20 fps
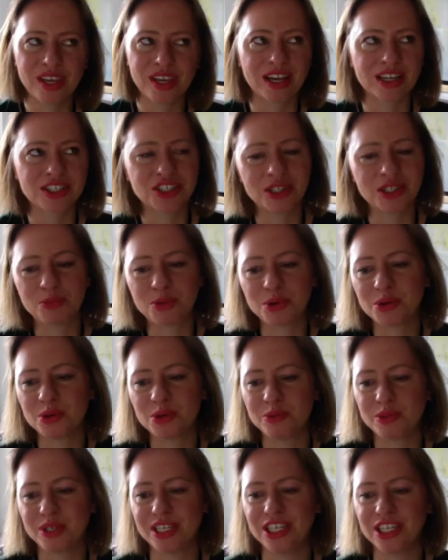Actually,
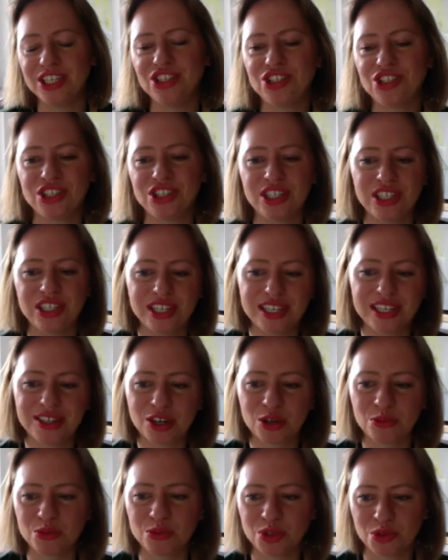probably initially they
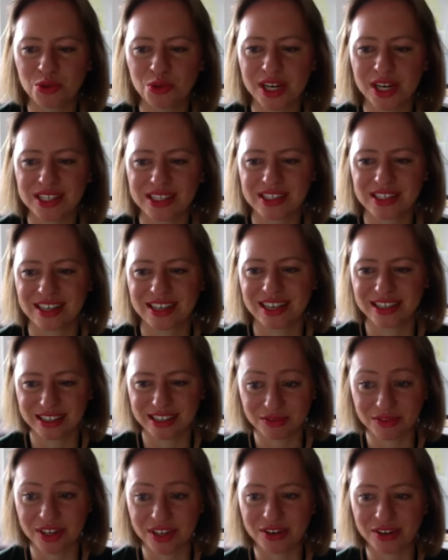come to us at the
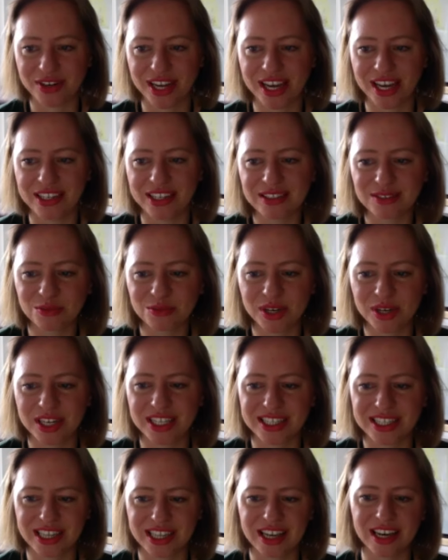very end when
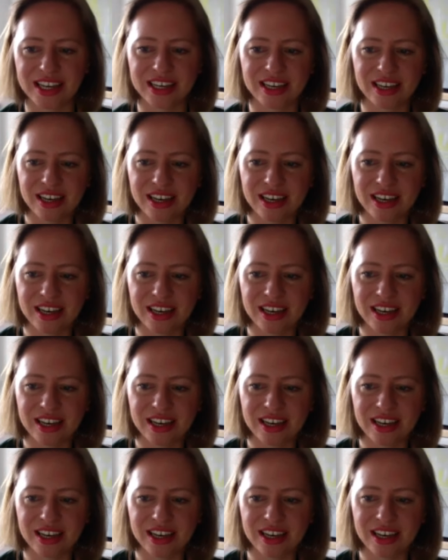it's like